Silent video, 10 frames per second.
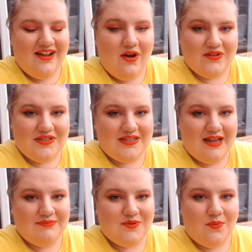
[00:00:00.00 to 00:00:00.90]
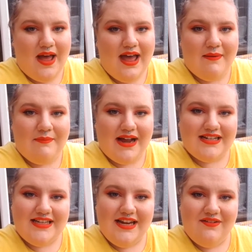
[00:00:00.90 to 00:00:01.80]
concept where
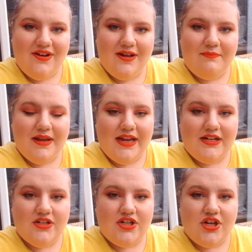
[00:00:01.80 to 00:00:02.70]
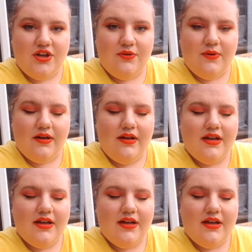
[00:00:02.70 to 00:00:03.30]
bacteria begin to